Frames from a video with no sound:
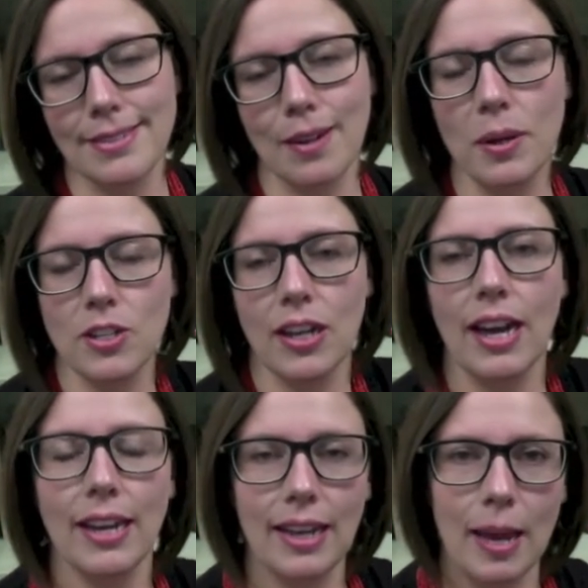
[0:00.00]
question
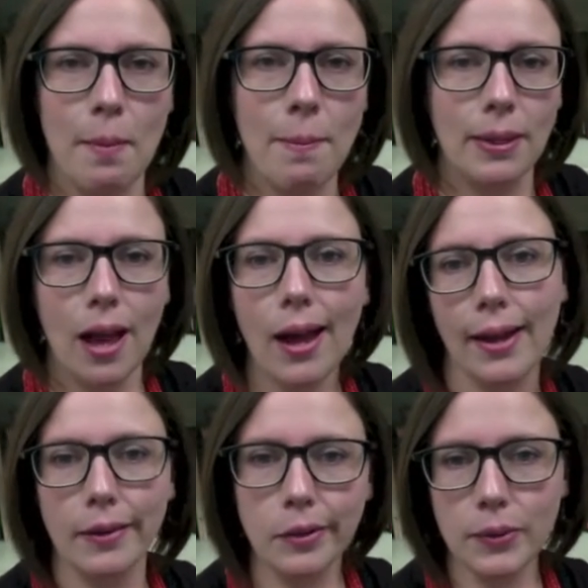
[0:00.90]
kind of came up a lot.
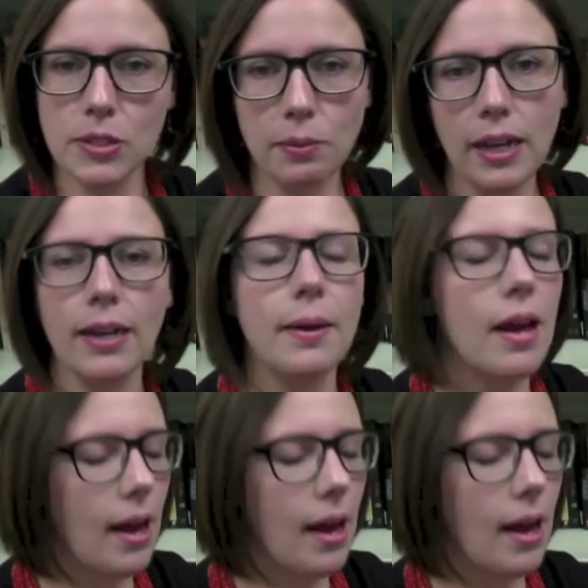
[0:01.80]
I don't know what to read.